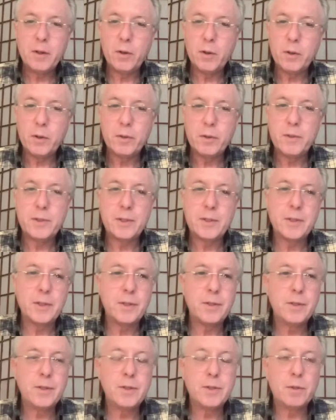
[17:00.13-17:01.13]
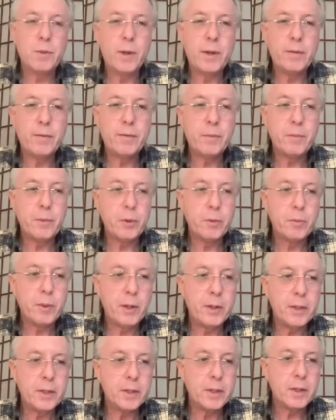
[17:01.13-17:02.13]
good 6 inches away from your
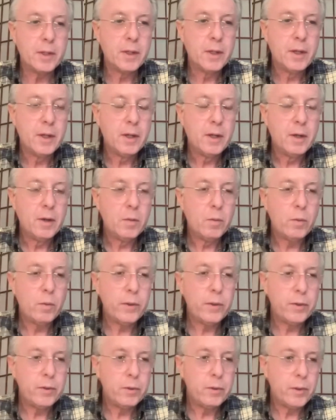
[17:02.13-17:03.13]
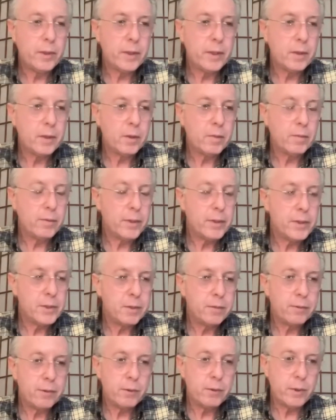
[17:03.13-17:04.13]
body when you're doing it, or at least
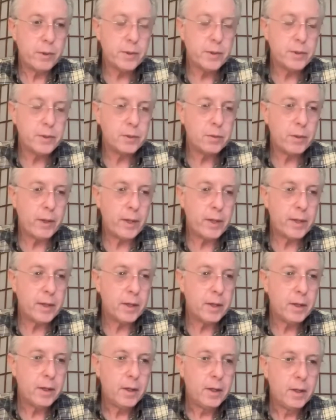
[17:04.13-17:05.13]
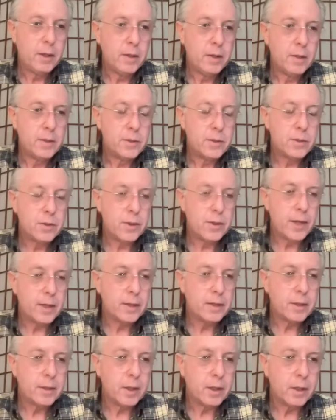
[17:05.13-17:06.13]
a few inches away, so
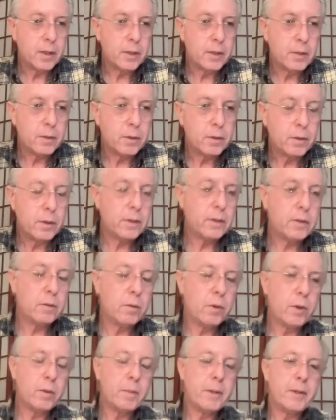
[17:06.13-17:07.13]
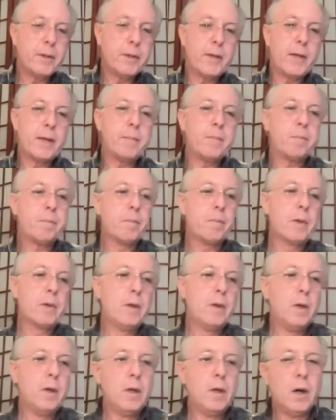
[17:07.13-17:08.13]
that you don't need to worry about that.
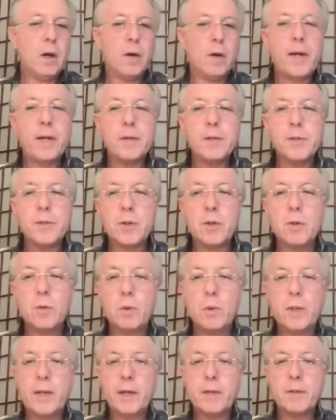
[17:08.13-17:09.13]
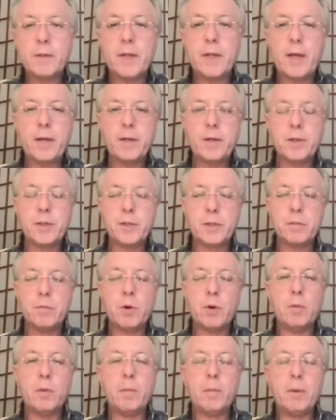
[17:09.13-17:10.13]
All right, so we'll get to that in just a
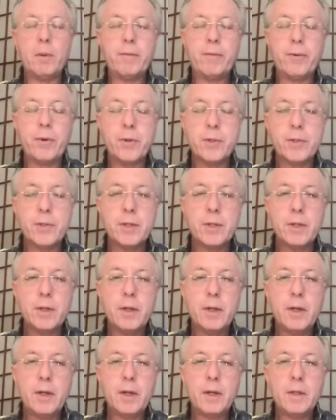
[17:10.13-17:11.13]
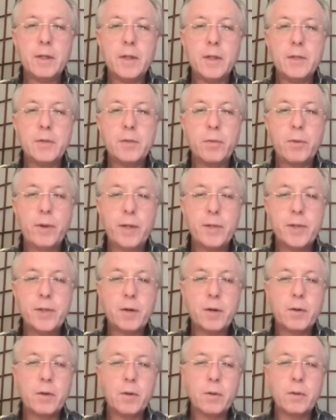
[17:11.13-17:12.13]
moment, but first, let's raise
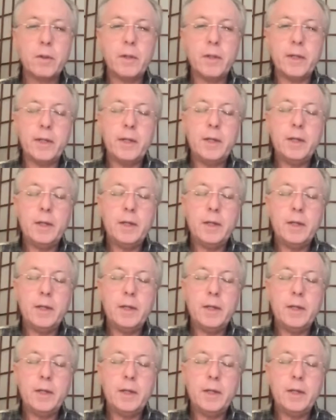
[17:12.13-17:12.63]
our Kundalini,